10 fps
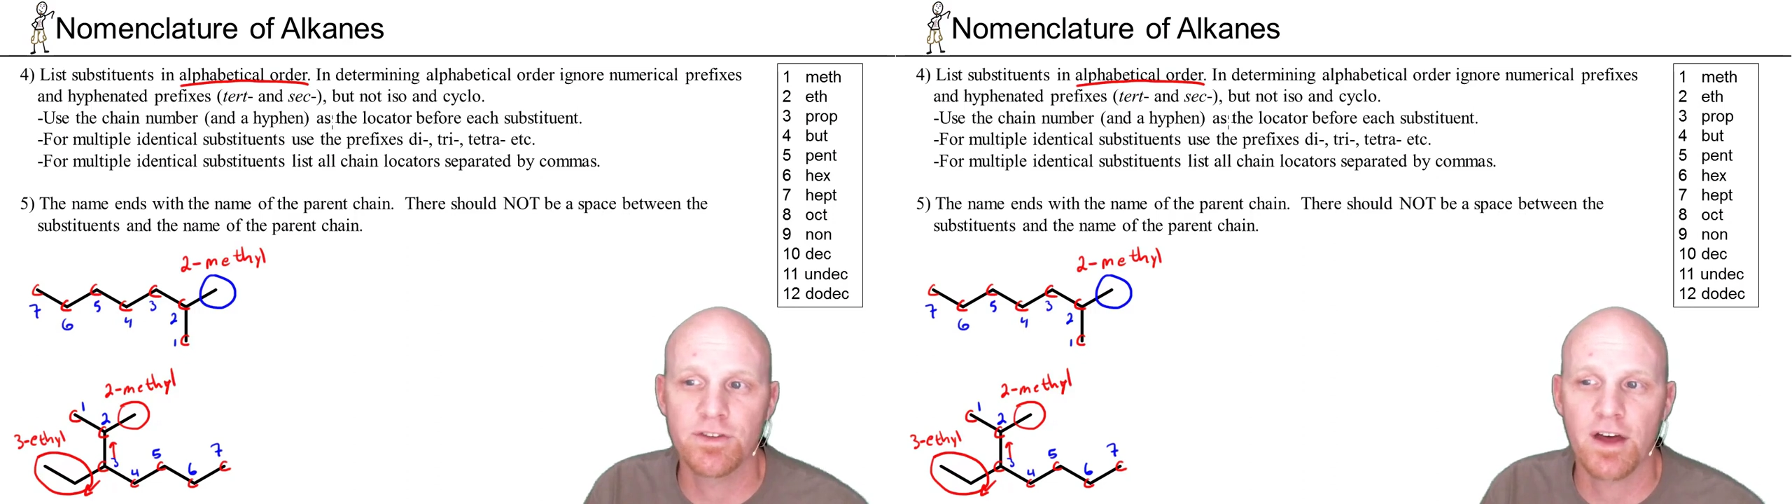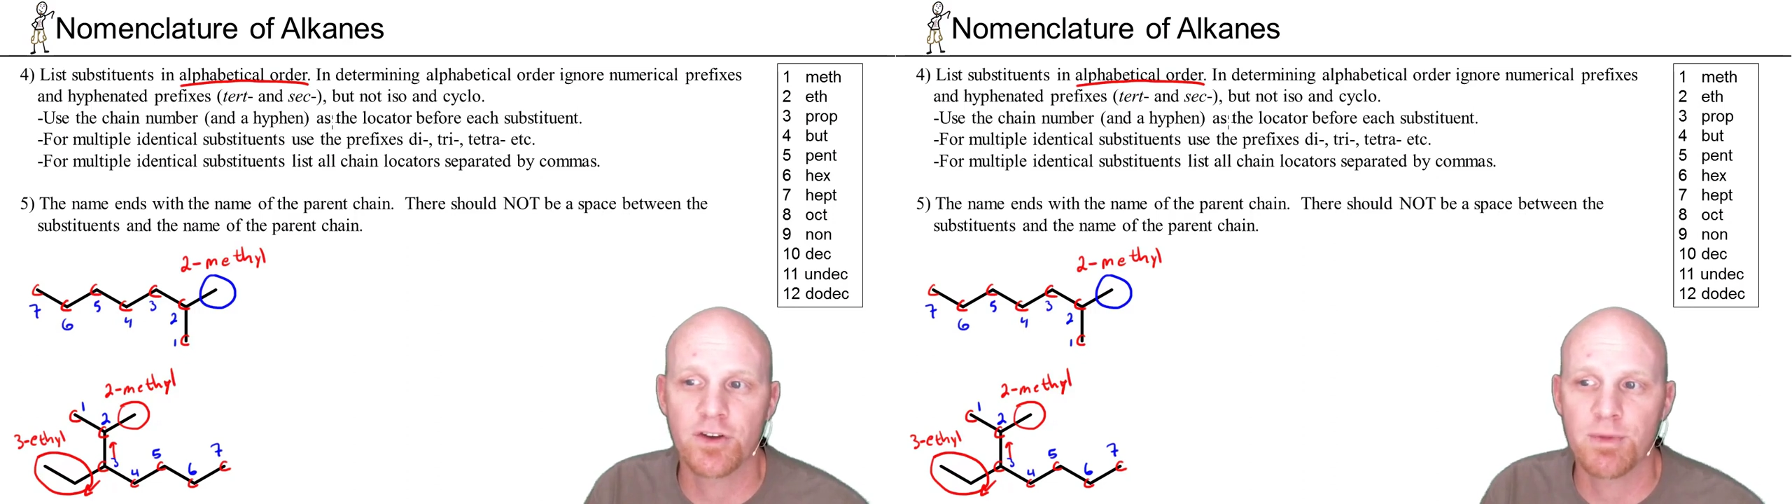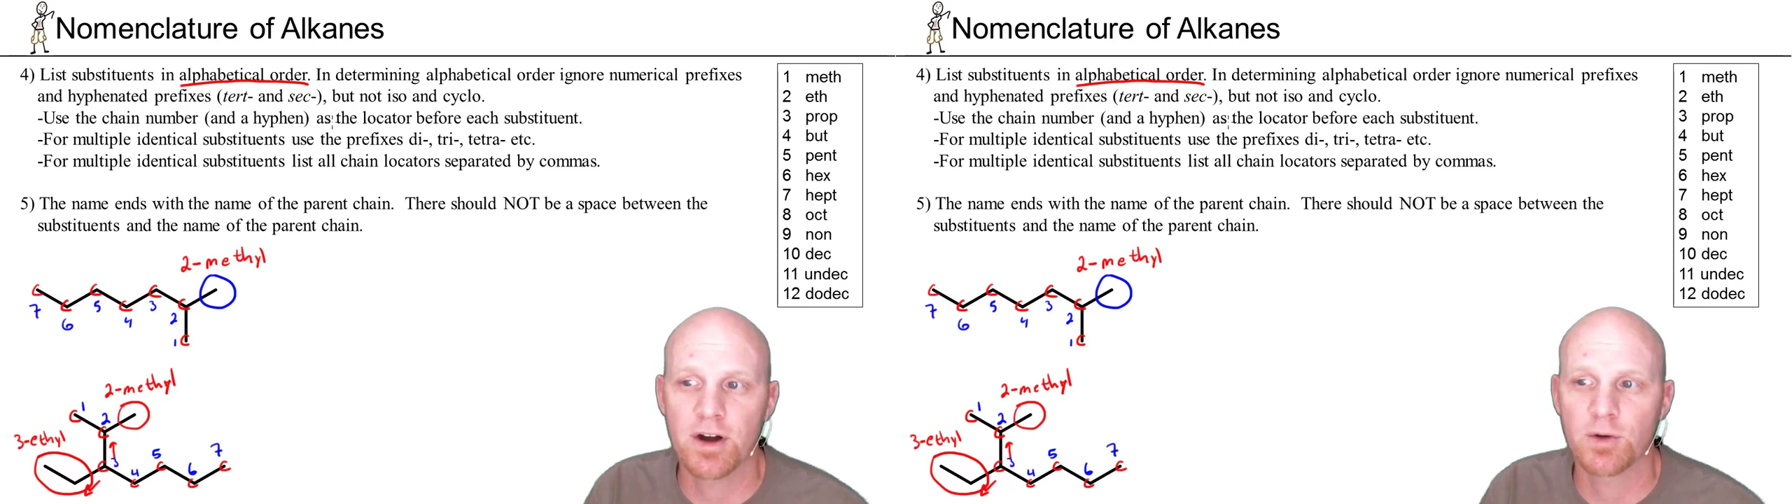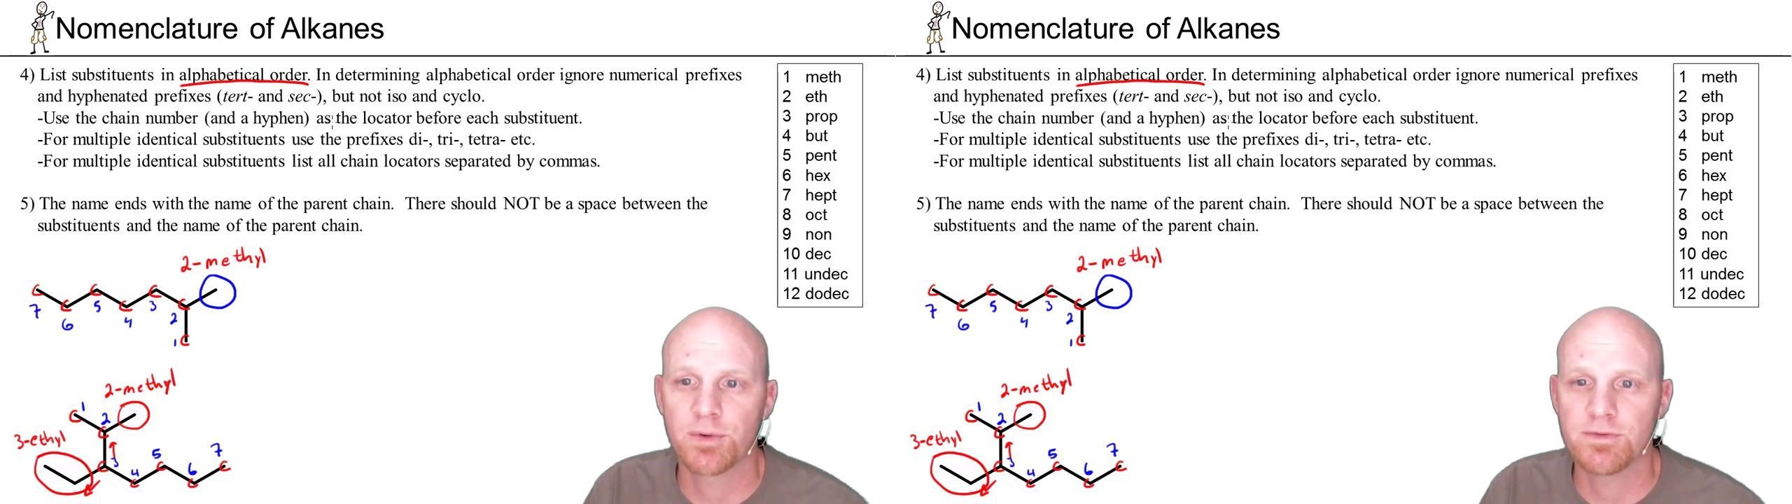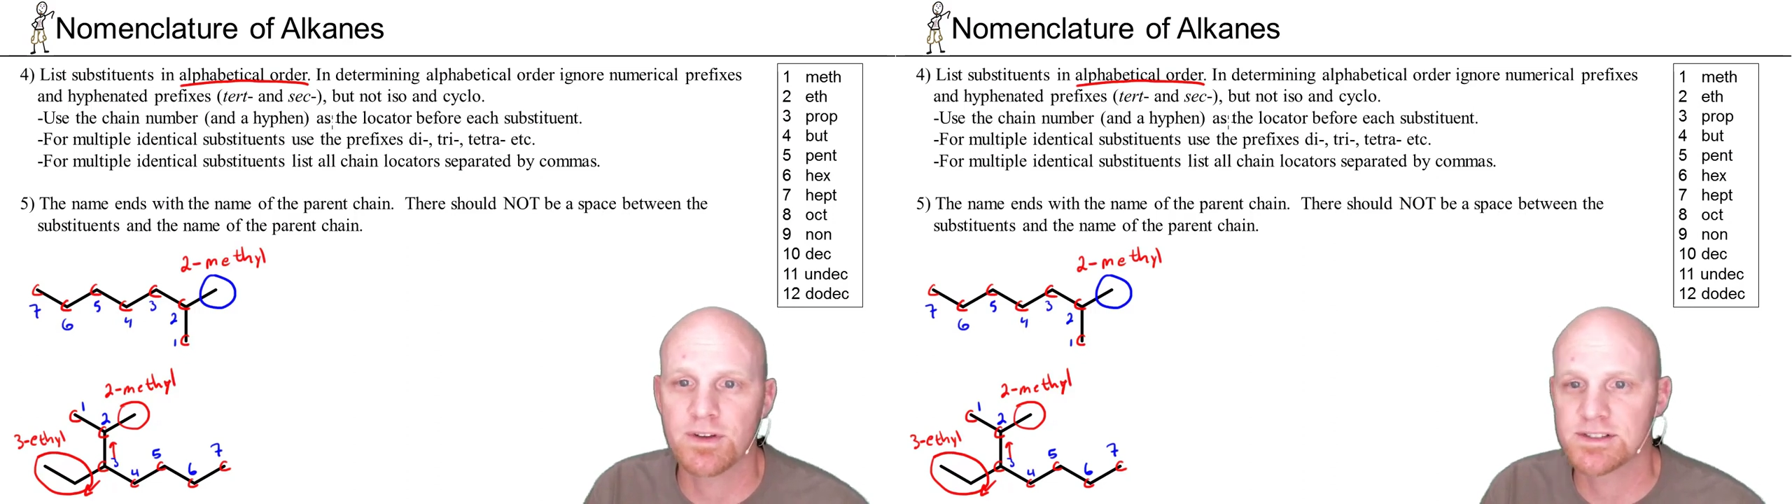not the numerical
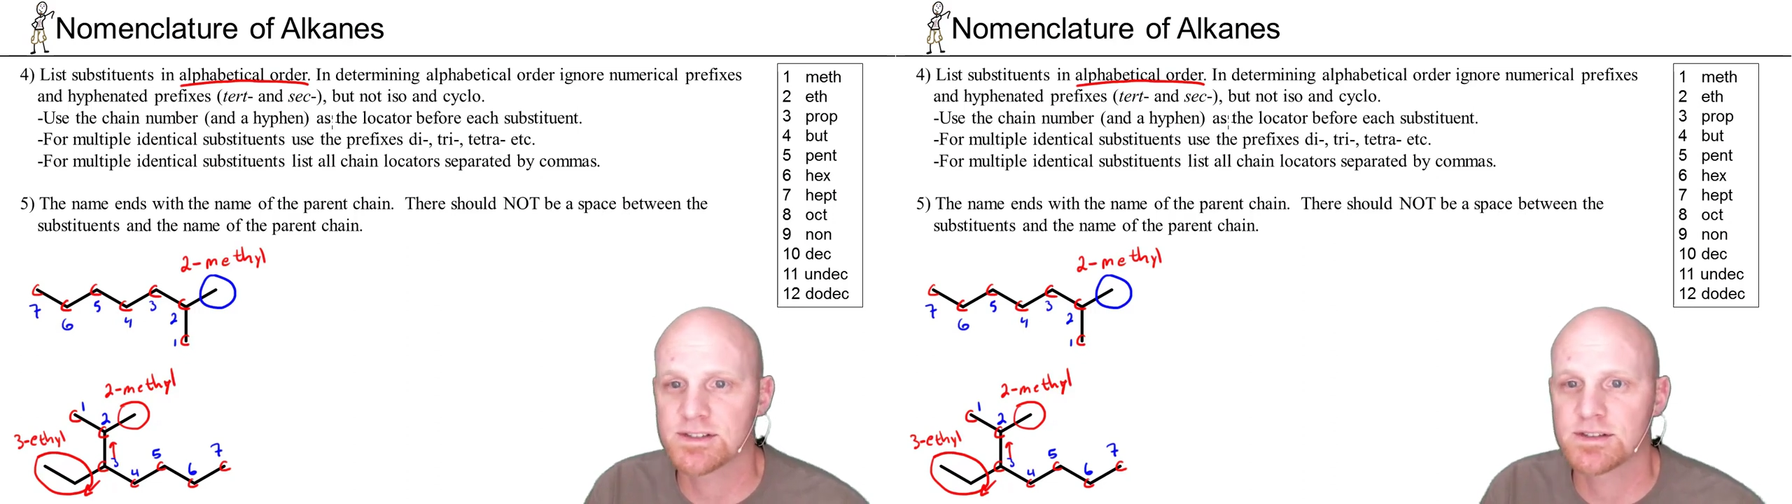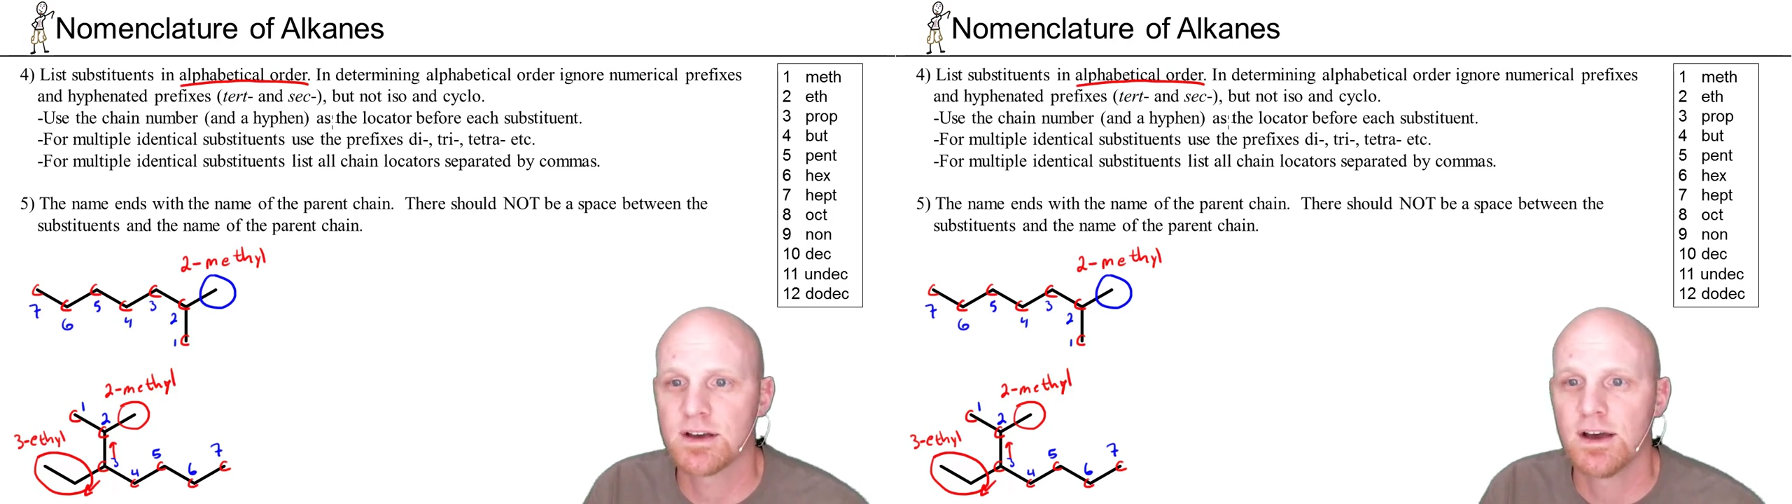prefixes.